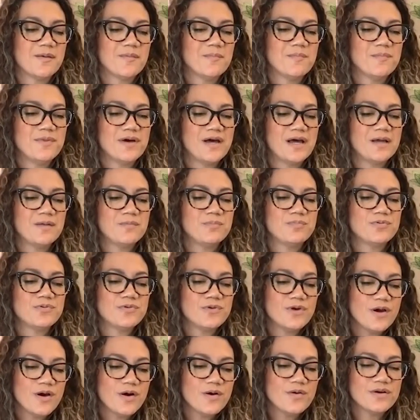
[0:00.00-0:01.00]
But
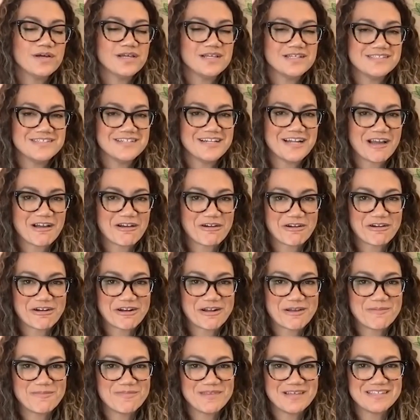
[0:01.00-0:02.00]
PRO is an
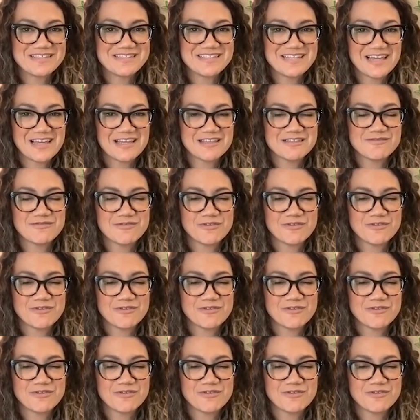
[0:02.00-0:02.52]
acronym that stands